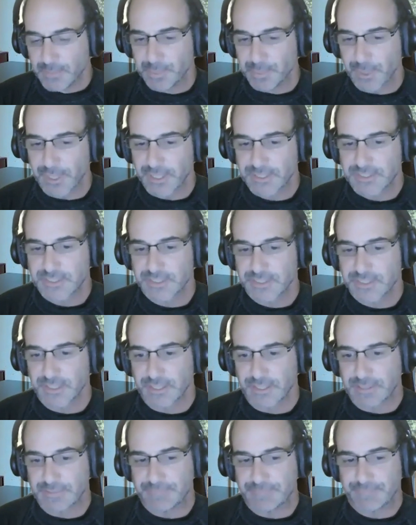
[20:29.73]
But
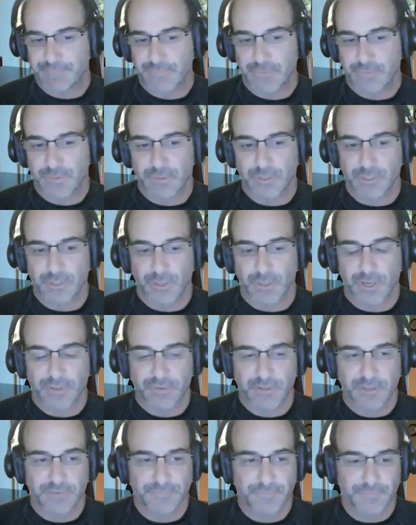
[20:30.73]
on the
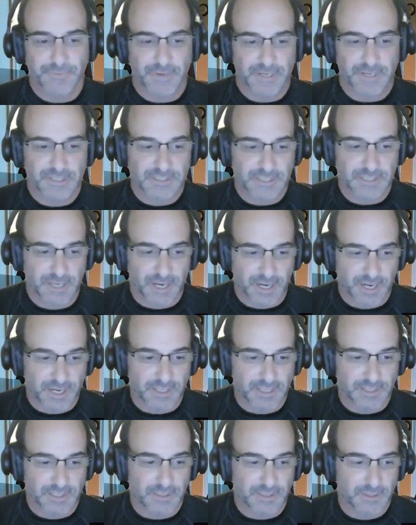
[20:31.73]
Infiflex
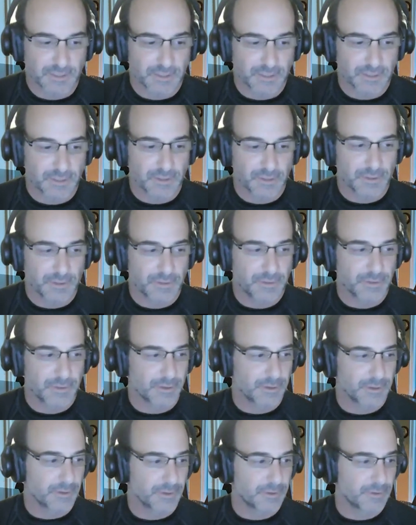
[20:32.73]
side,
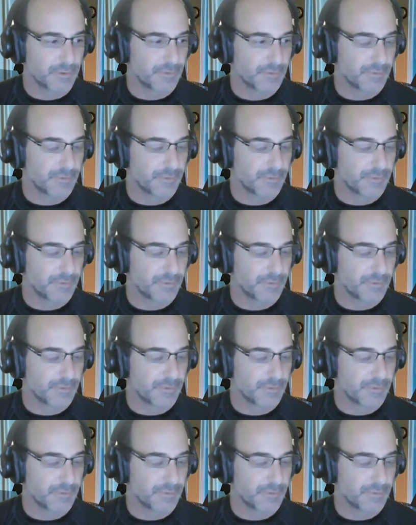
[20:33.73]
the